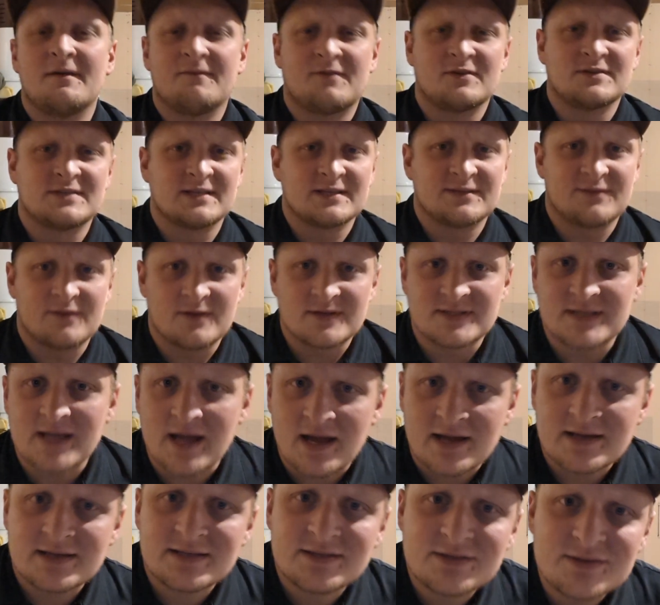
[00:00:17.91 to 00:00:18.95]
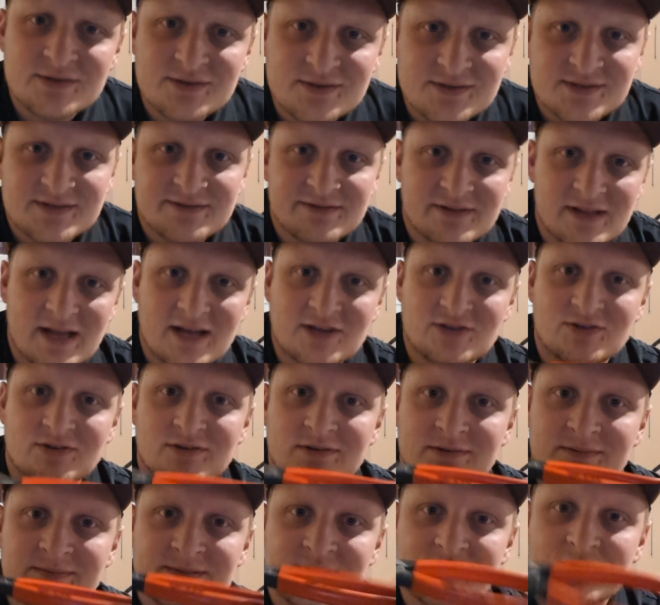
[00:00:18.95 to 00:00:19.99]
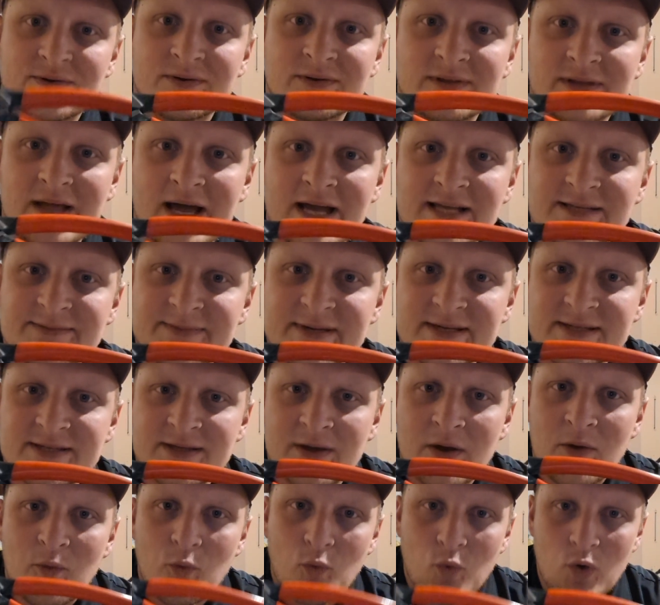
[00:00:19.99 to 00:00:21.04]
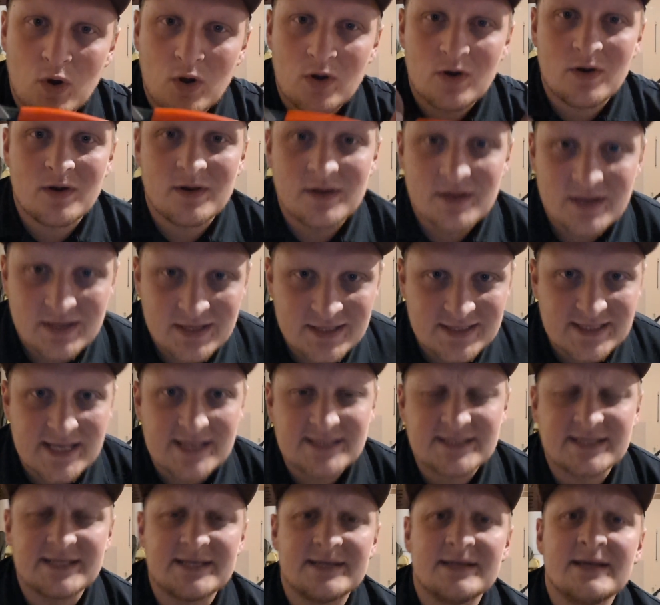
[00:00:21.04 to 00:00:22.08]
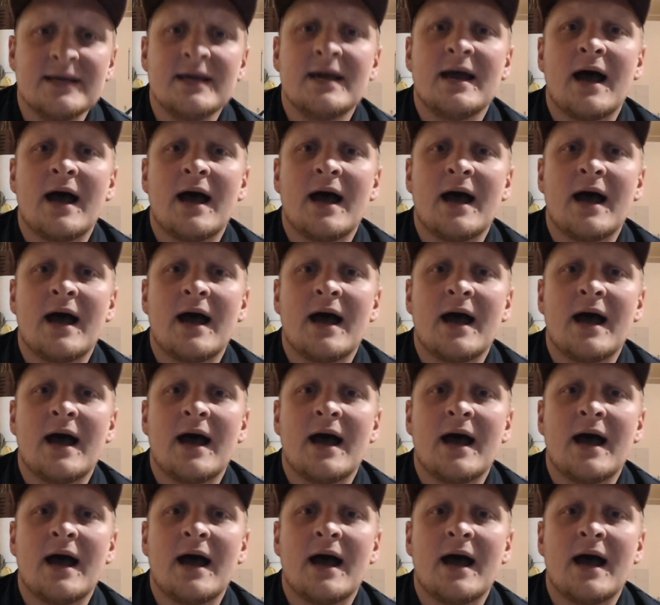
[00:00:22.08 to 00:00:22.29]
First things first, I did 2 years of electrical, so linesmen's were necessity.